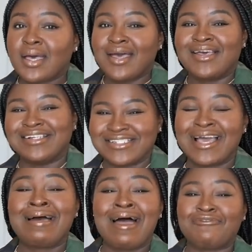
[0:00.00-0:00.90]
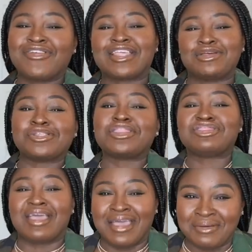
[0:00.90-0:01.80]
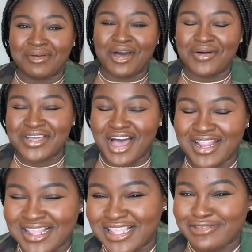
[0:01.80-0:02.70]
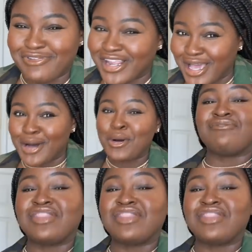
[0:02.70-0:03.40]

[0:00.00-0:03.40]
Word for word: I feel like there's a theme going on in this video.